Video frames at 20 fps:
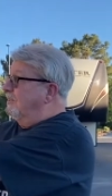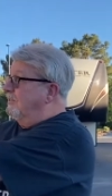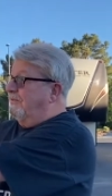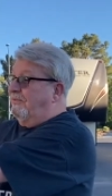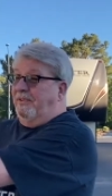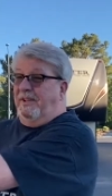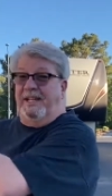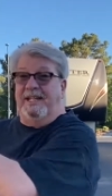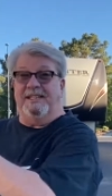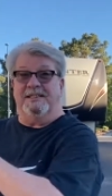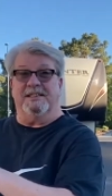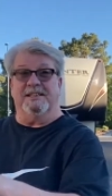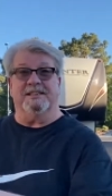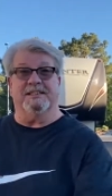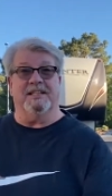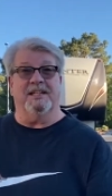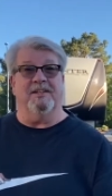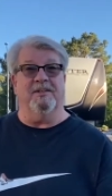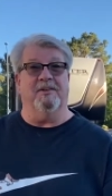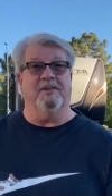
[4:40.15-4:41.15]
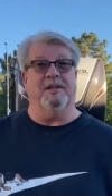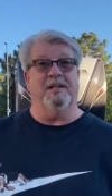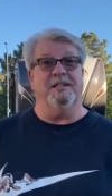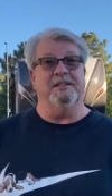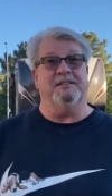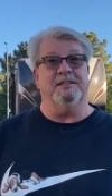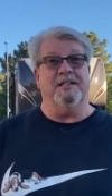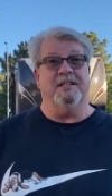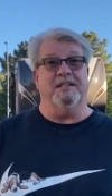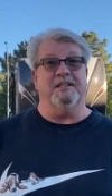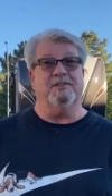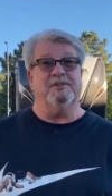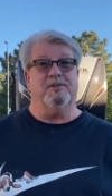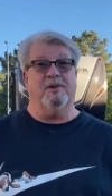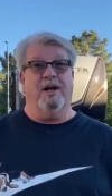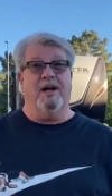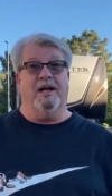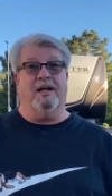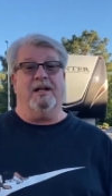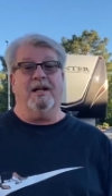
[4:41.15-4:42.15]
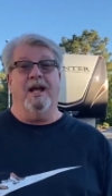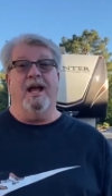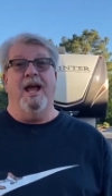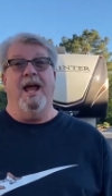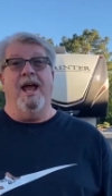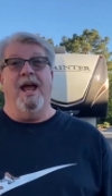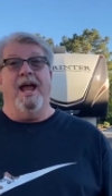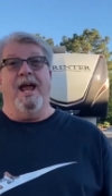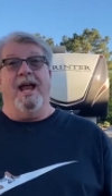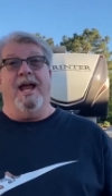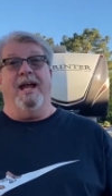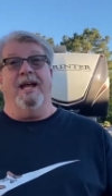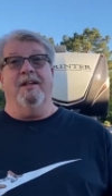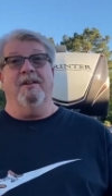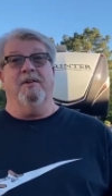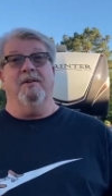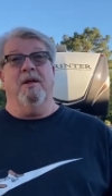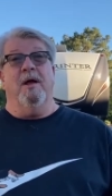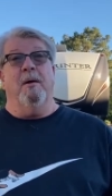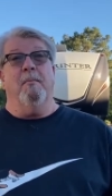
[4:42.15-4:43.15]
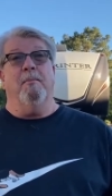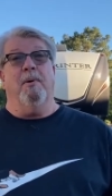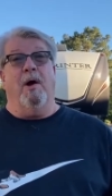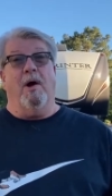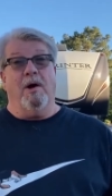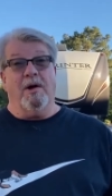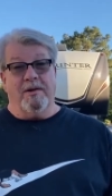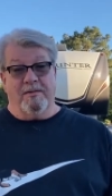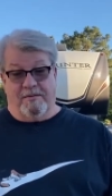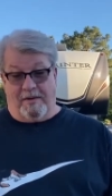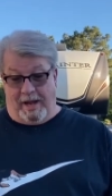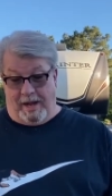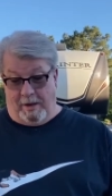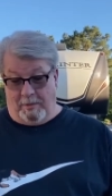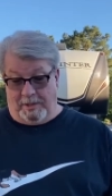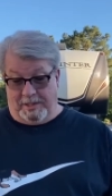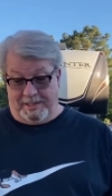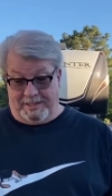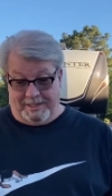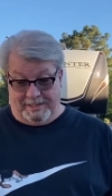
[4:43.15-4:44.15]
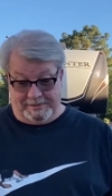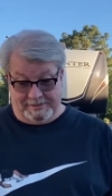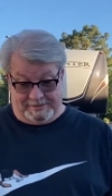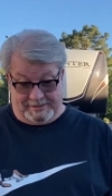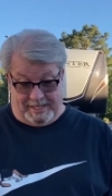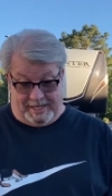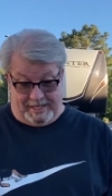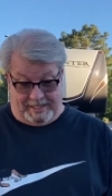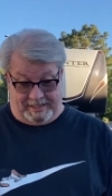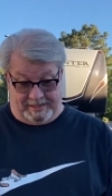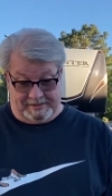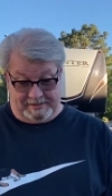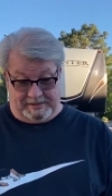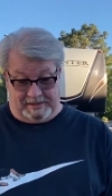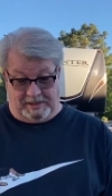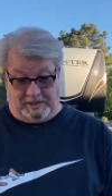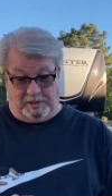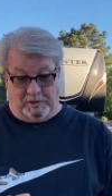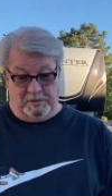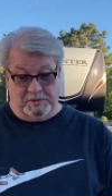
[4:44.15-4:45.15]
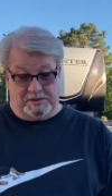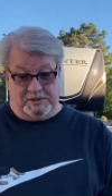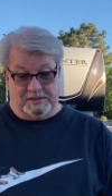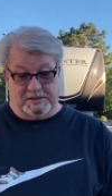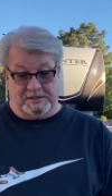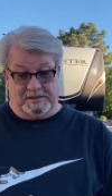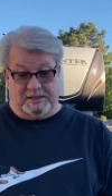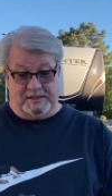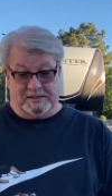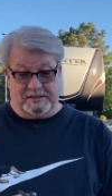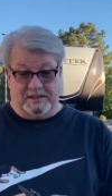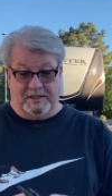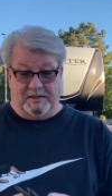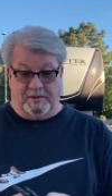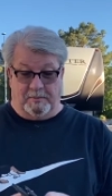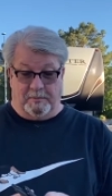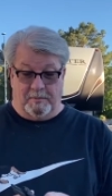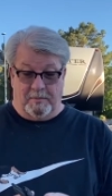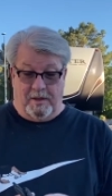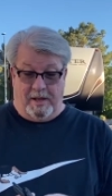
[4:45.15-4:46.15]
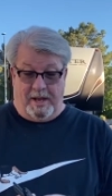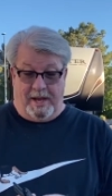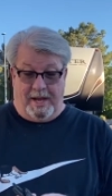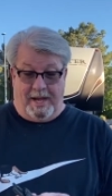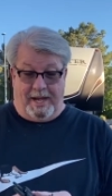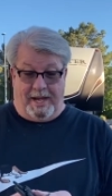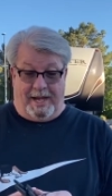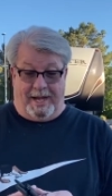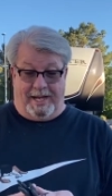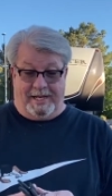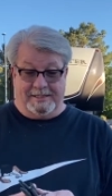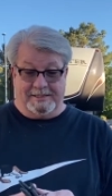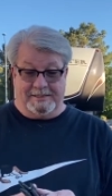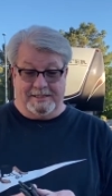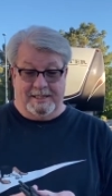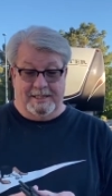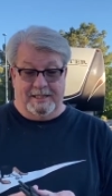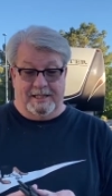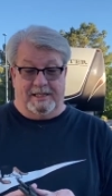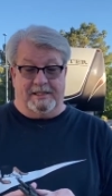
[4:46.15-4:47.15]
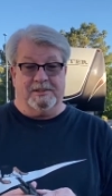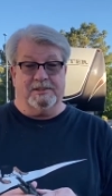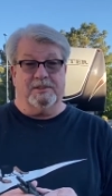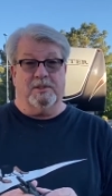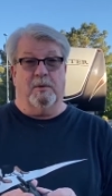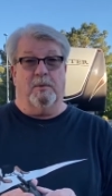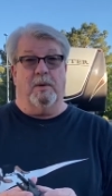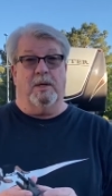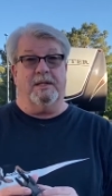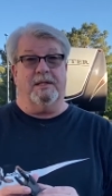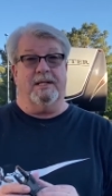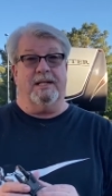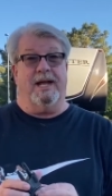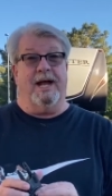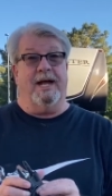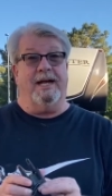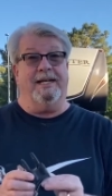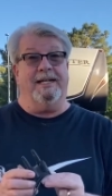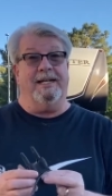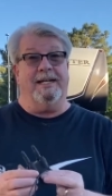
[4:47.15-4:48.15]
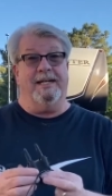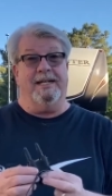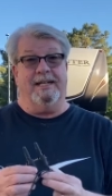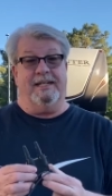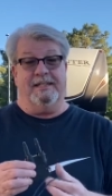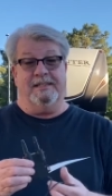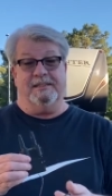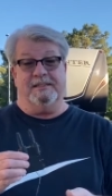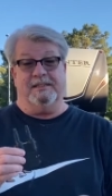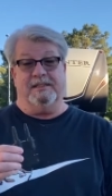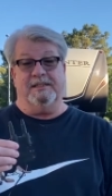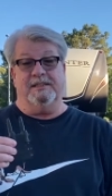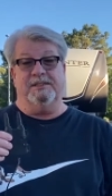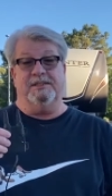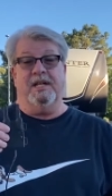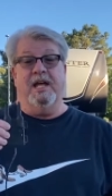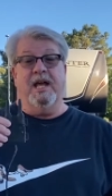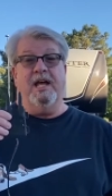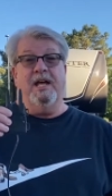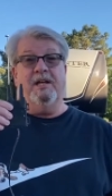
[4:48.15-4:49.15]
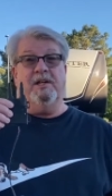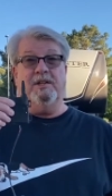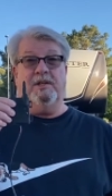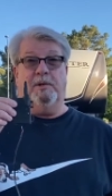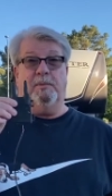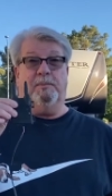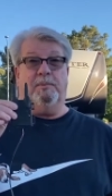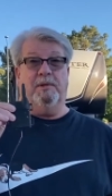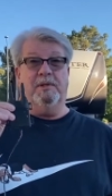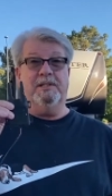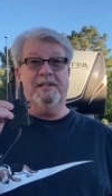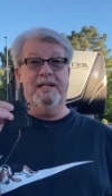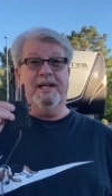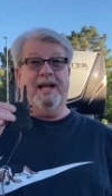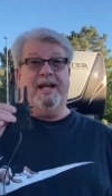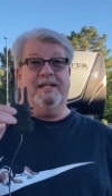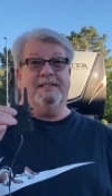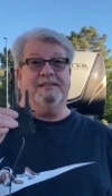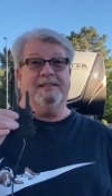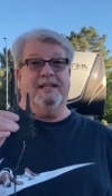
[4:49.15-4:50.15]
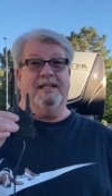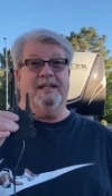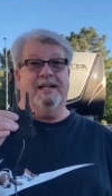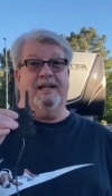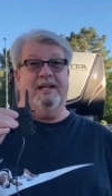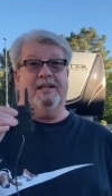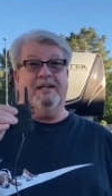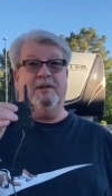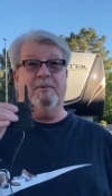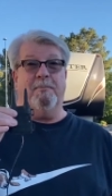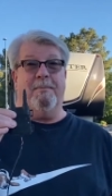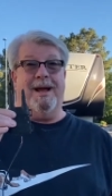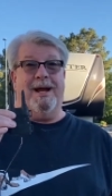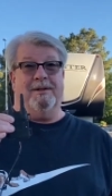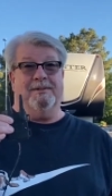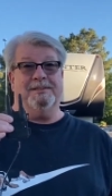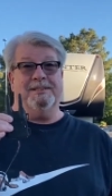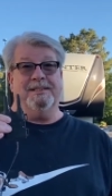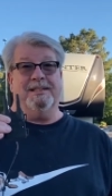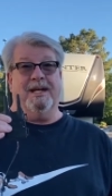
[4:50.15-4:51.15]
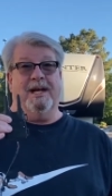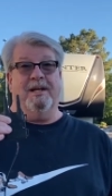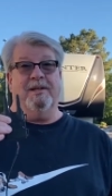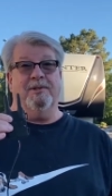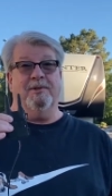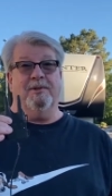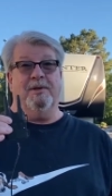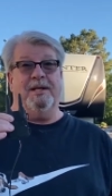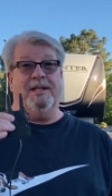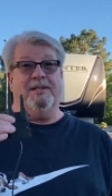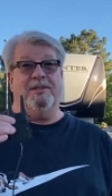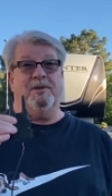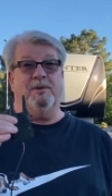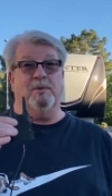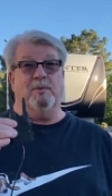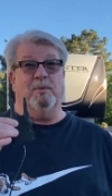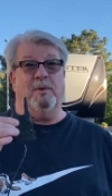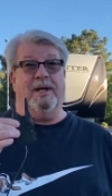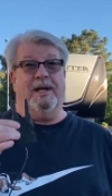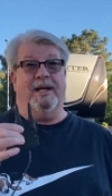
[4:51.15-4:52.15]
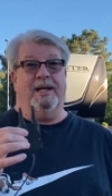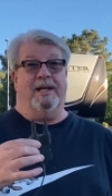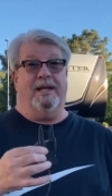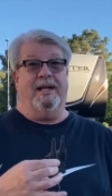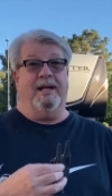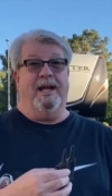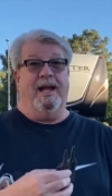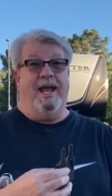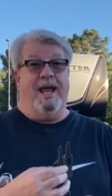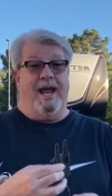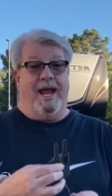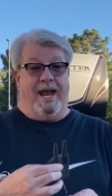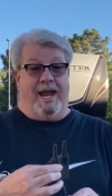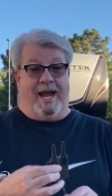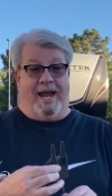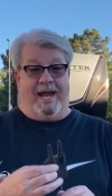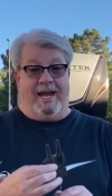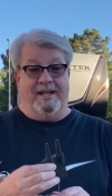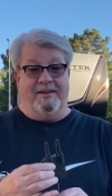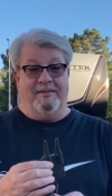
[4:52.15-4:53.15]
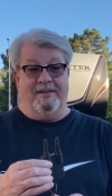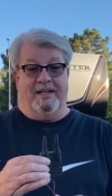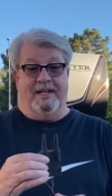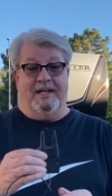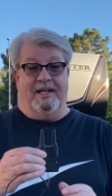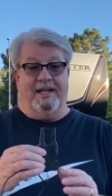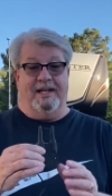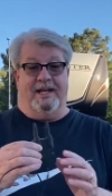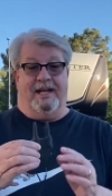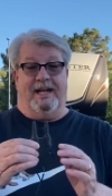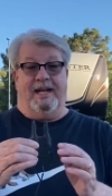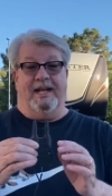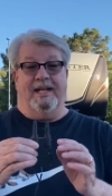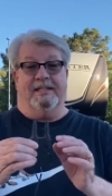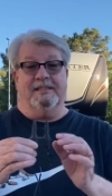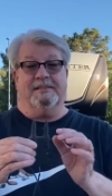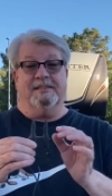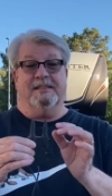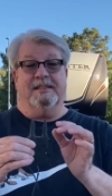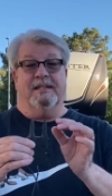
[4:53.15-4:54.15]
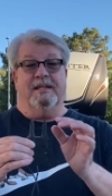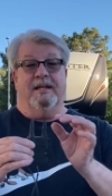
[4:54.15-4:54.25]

feeds a signal into the truck. And part of how it does that is it uses this little antenna. So what the idea is you put the antenna, you mount it underneath your rig, and then it